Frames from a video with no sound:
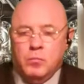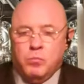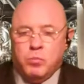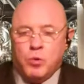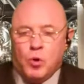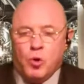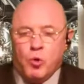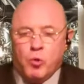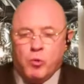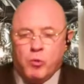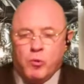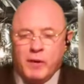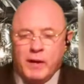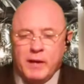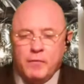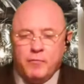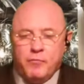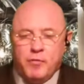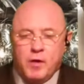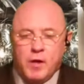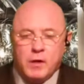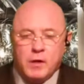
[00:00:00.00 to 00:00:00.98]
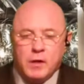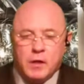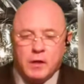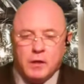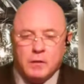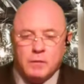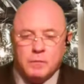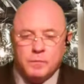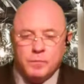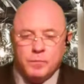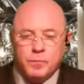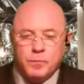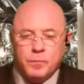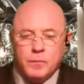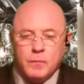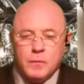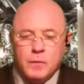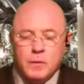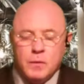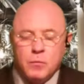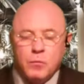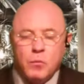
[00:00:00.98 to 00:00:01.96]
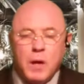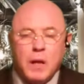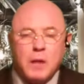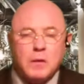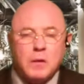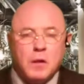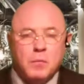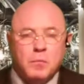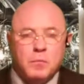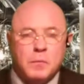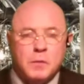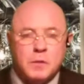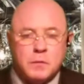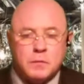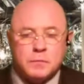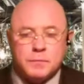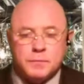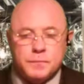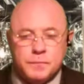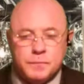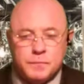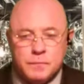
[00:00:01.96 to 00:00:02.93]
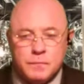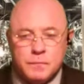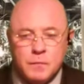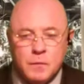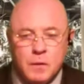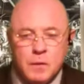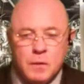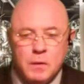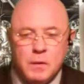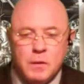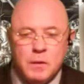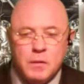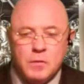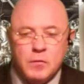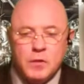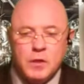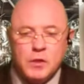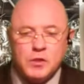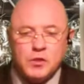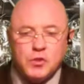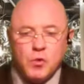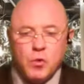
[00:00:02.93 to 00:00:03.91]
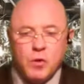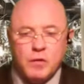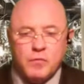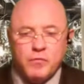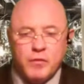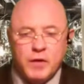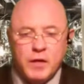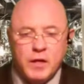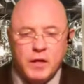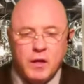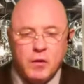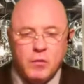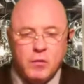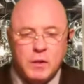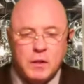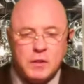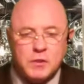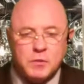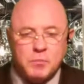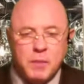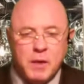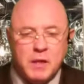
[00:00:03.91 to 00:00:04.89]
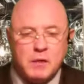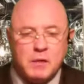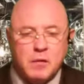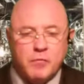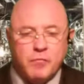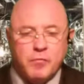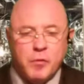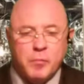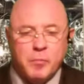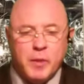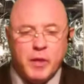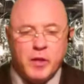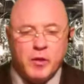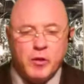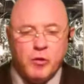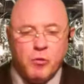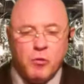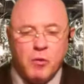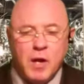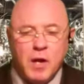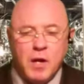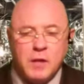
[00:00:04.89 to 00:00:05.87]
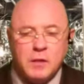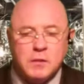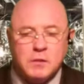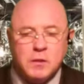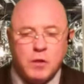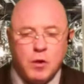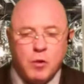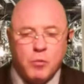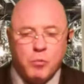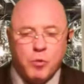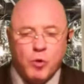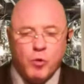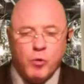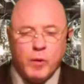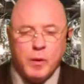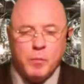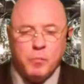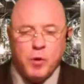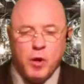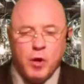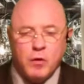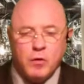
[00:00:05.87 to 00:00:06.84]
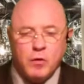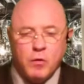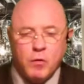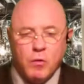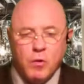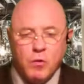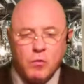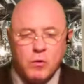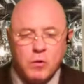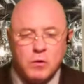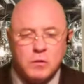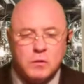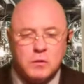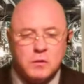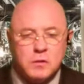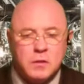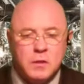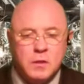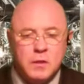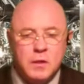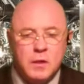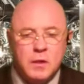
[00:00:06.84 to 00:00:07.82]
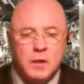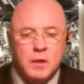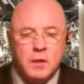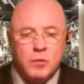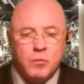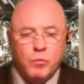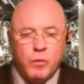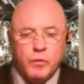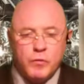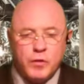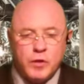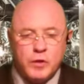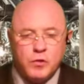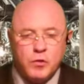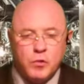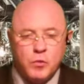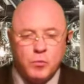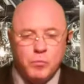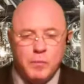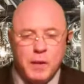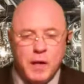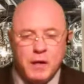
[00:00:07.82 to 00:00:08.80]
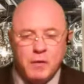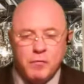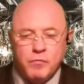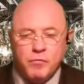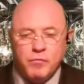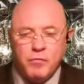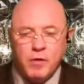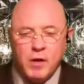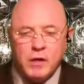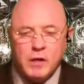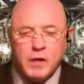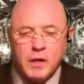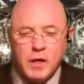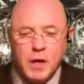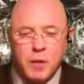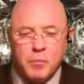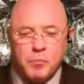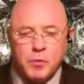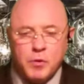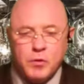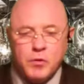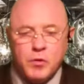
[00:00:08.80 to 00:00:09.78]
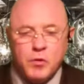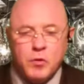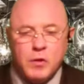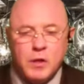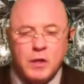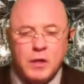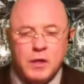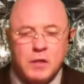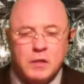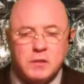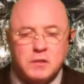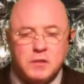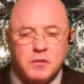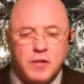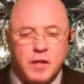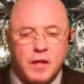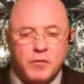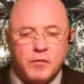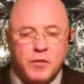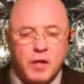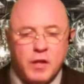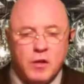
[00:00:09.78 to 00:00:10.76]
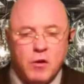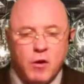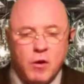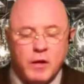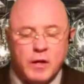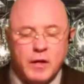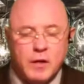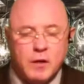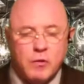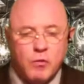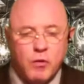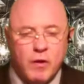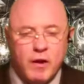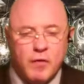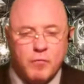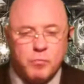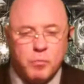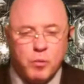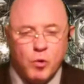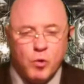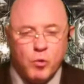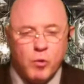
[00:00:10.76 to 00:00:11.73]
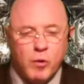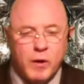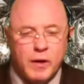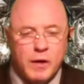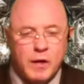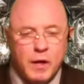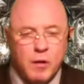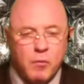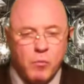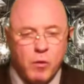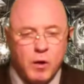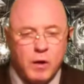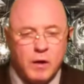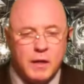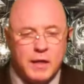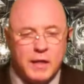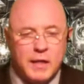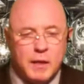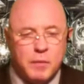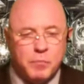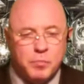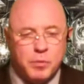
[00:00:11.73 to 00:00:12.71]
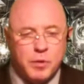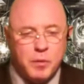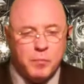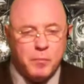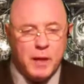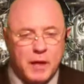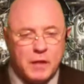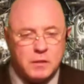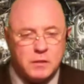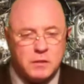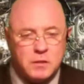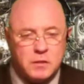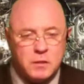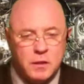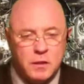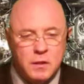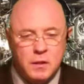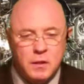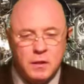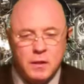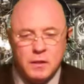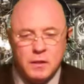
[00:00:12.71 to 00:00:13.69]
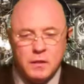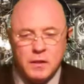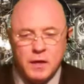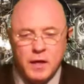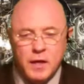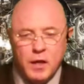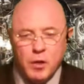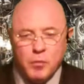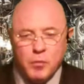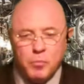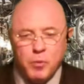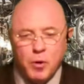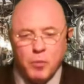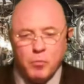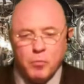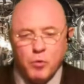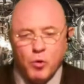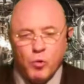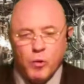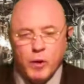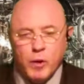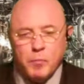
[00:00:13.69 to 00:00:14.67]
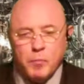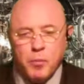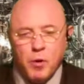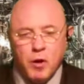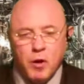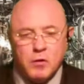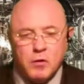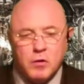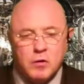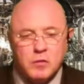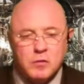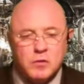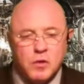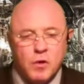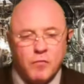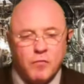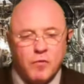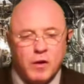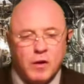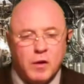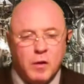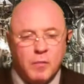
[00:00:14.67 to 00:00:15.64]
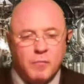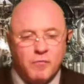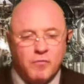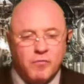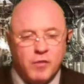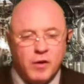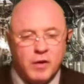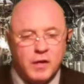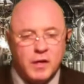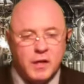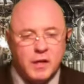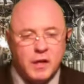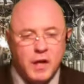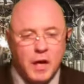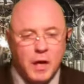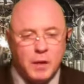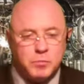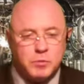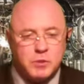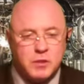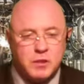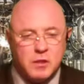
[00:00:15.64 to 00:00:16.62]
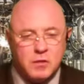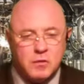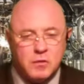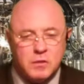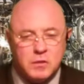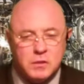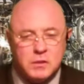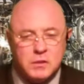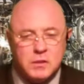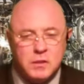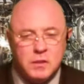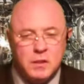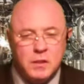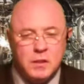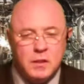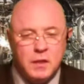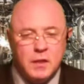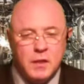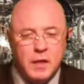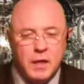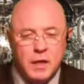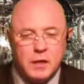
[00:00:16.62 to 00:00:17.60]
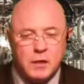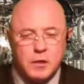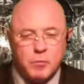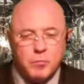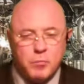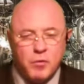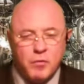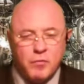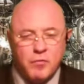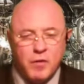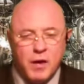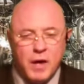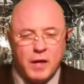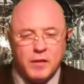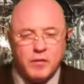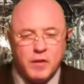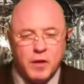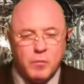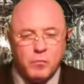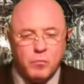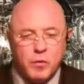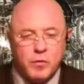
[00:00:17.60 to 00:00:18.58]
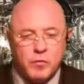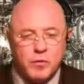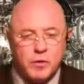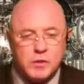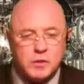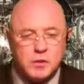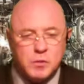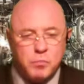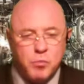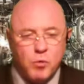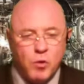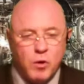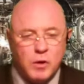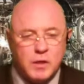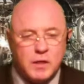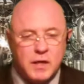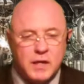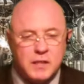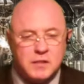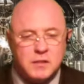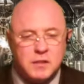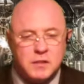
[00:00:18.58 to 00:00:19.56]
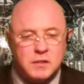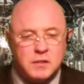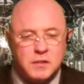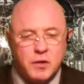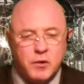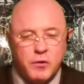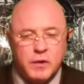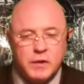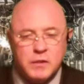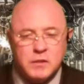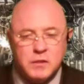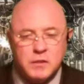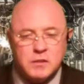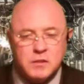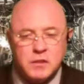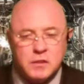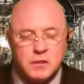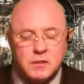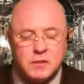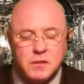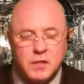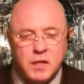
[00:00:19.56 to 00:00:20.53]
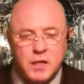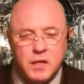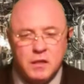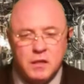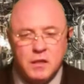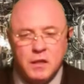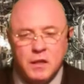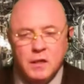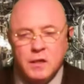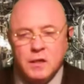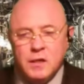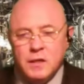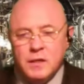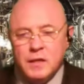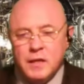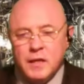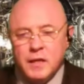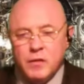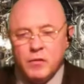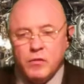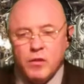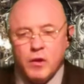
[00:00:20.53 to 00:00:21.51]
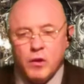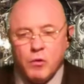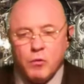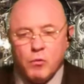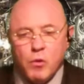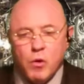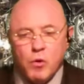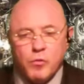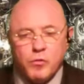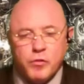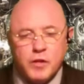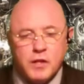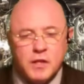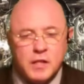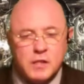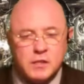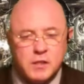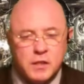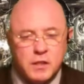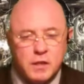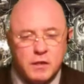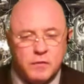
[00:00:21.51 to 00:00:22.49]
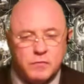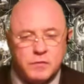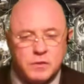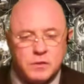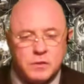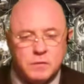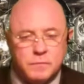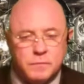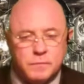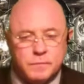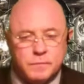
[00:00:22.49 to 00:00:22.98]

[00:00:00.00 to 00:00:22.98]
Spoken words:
Brewery funding. Welcome. This short video is meant to familiarize our brewery partner owners with the two main funding opportunities that the Guardian Craft Brewery Network implements to help our brewery partners overcome funding obstacles and to provide them with the support necessary to succeed in their growth initiatives.